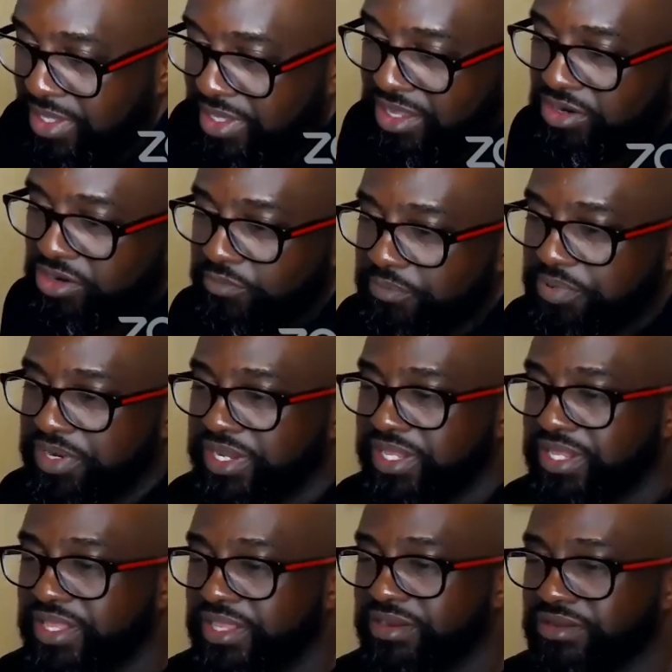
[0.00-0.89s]
I'm gonna put
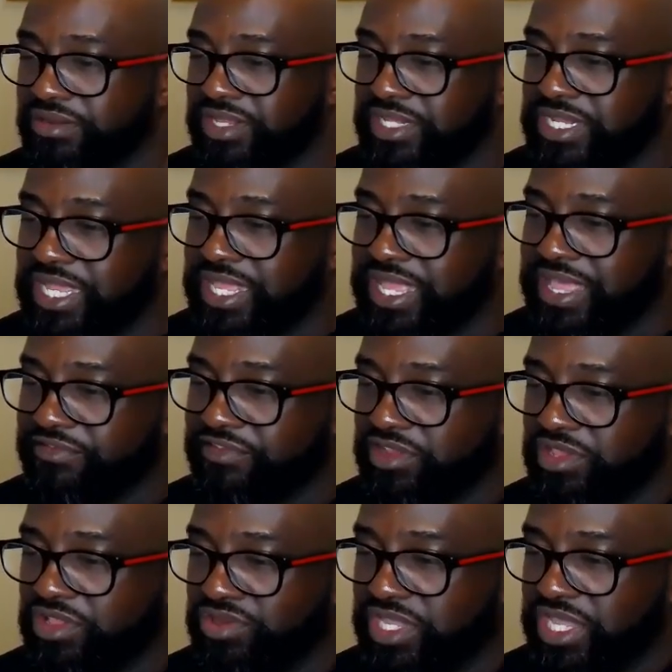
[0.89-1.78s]
it here, and that'll have
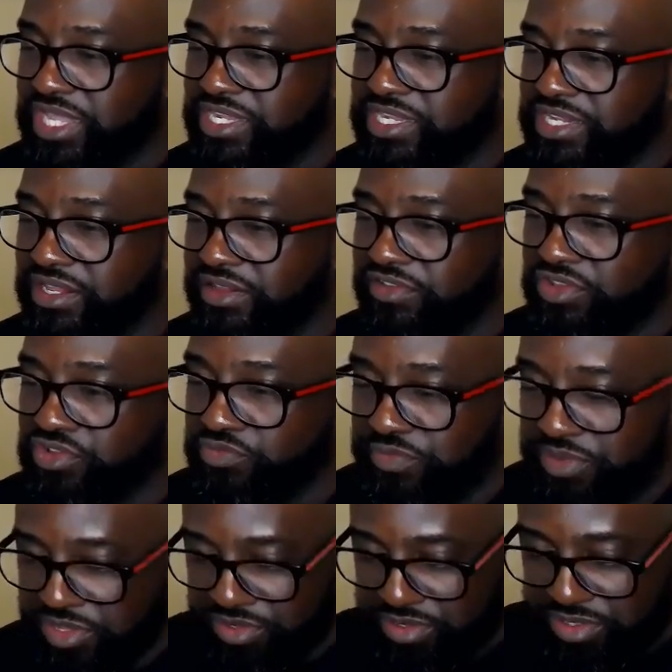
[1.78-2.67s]
the location of the new
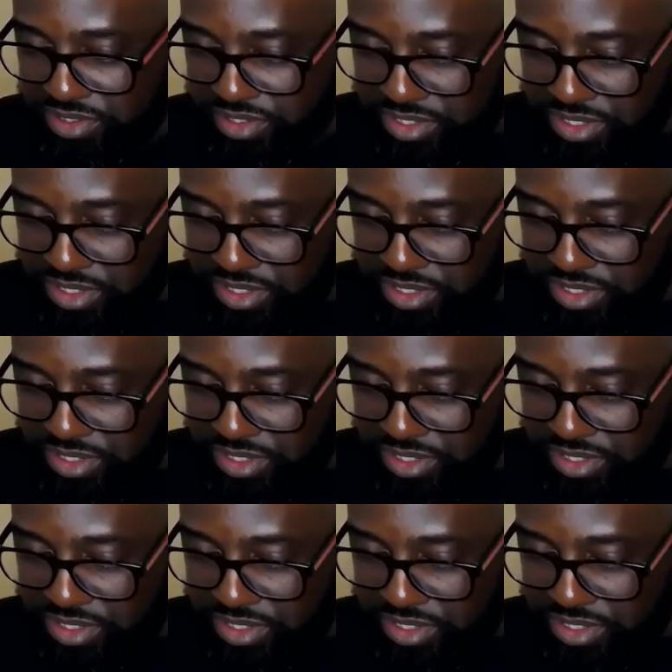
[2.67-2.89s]
building.